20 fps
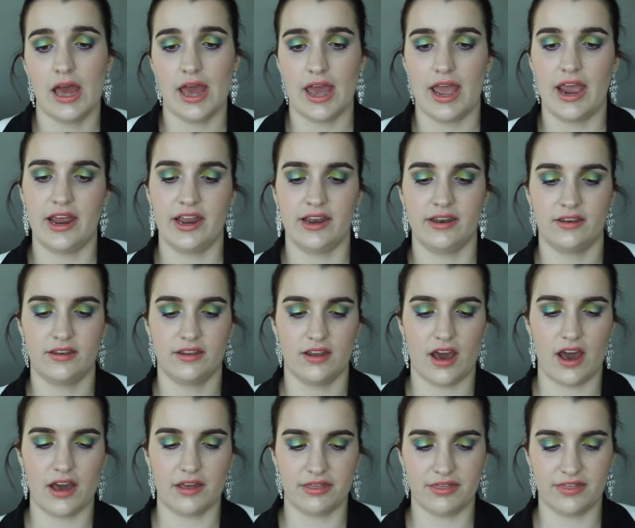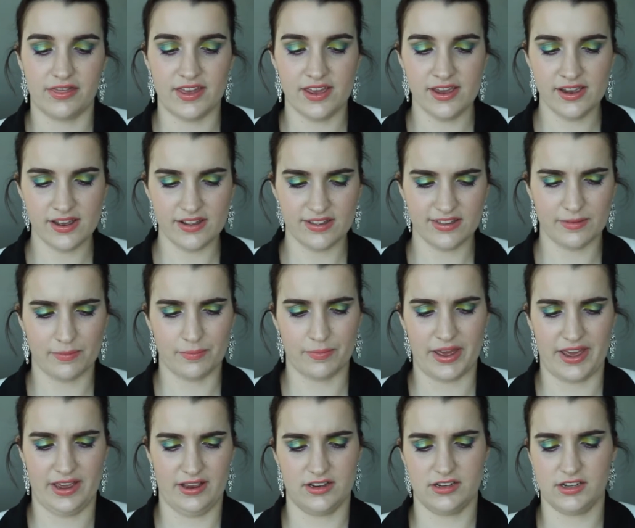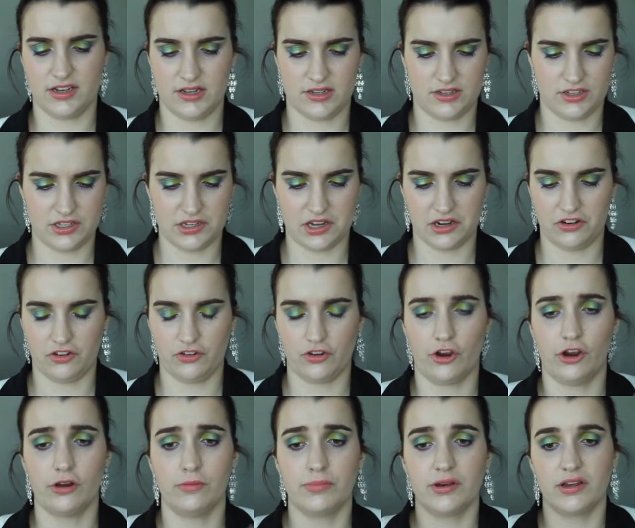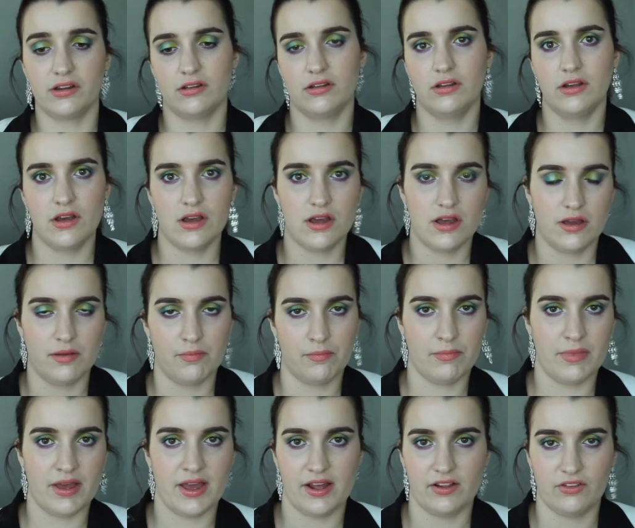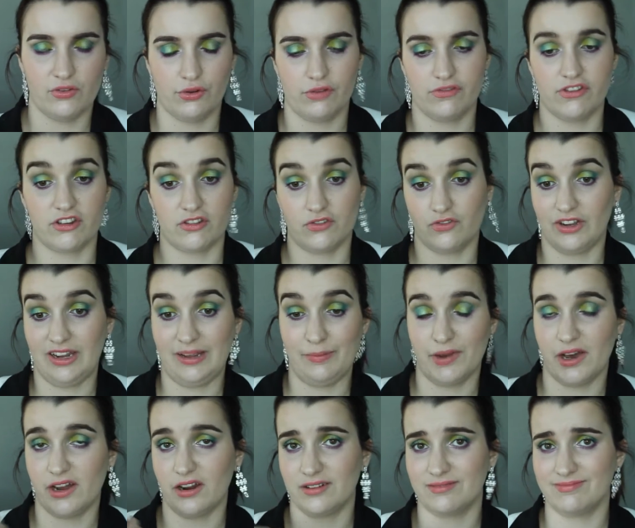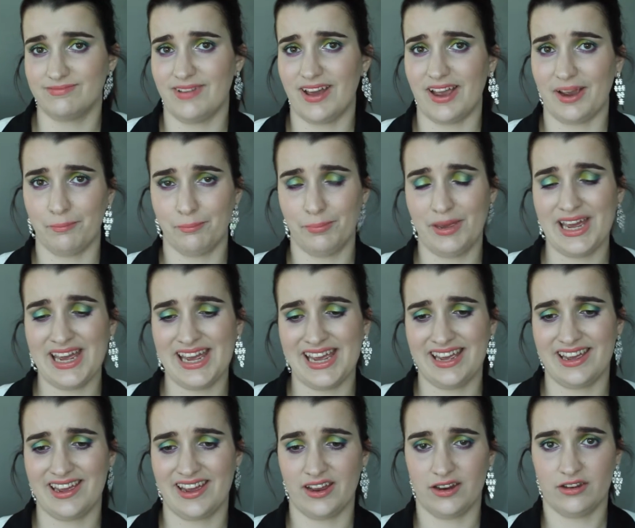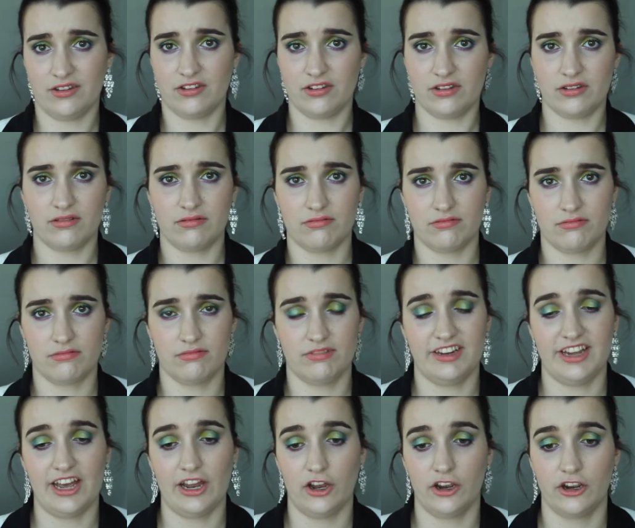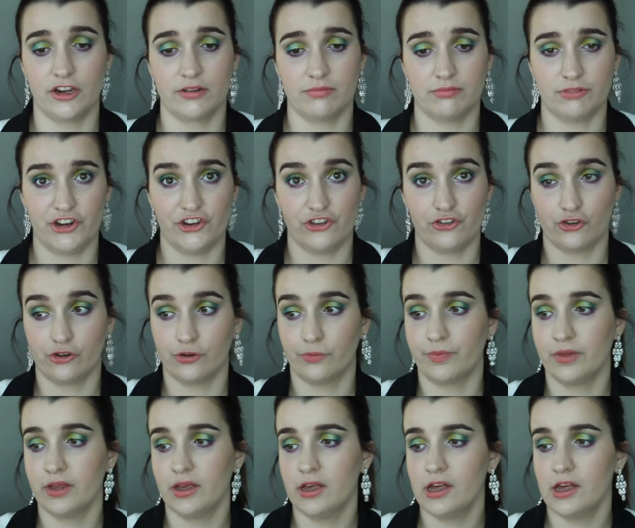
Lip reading: and I think it's a pink undertone, but for me it sort of doesn't really matter. I'm pink and yellow neutral.